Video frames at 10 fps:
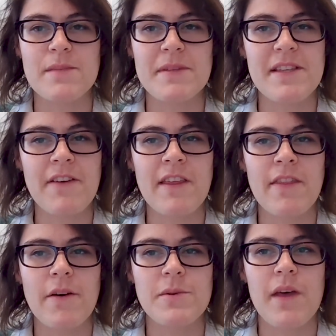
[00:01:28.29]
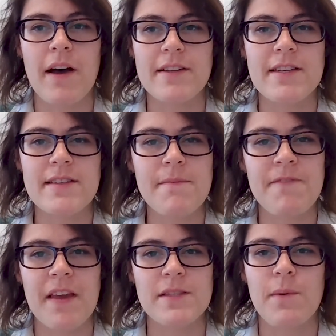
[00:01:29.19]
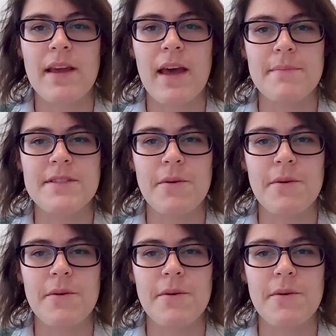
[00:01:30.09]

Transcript: specifically those with autism, face when it comes